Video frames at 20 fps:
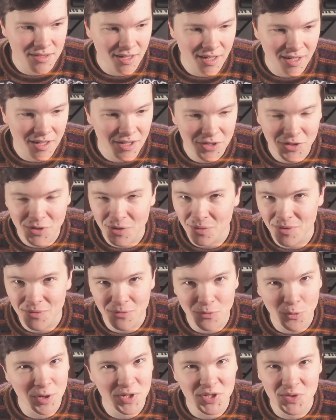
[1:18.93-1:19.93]
the
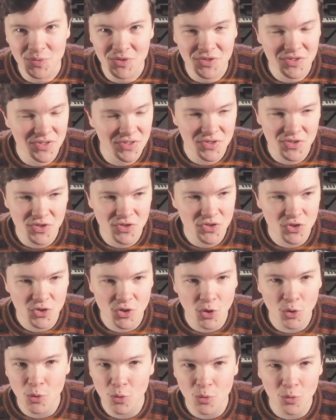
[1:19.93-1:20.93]
voice was just
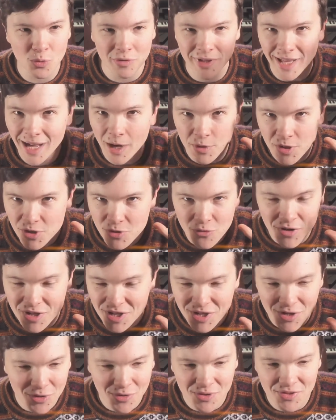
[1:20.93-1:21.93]
so loud in your
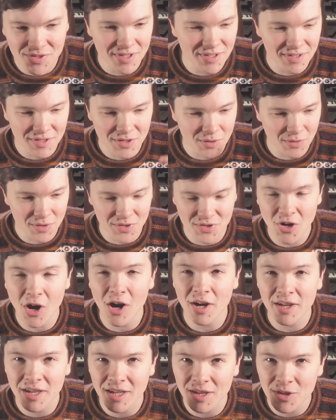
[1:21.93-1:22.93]
ears and, the
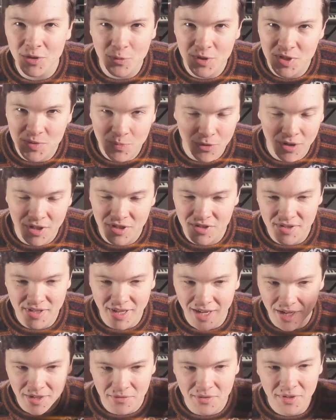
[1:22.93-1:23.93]
talking and the whispering just
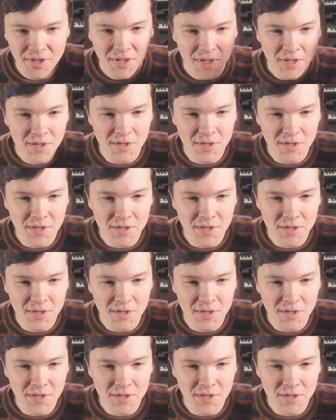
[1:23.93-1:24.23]
kind of